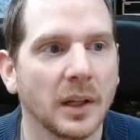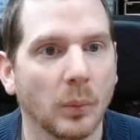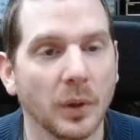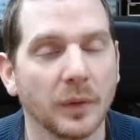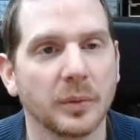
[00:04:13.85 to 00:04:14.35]

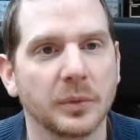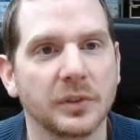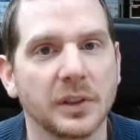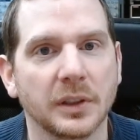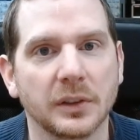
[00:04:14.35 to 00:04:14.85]
One of the
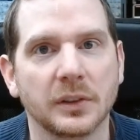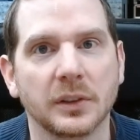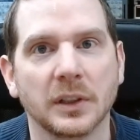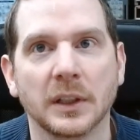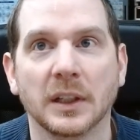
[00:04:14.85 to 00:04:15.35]
machines
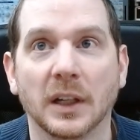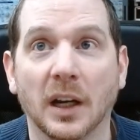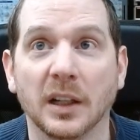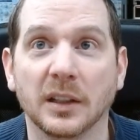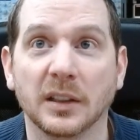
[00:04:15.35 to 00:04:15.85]

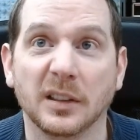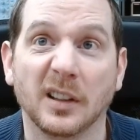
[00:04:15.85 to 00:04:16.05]
I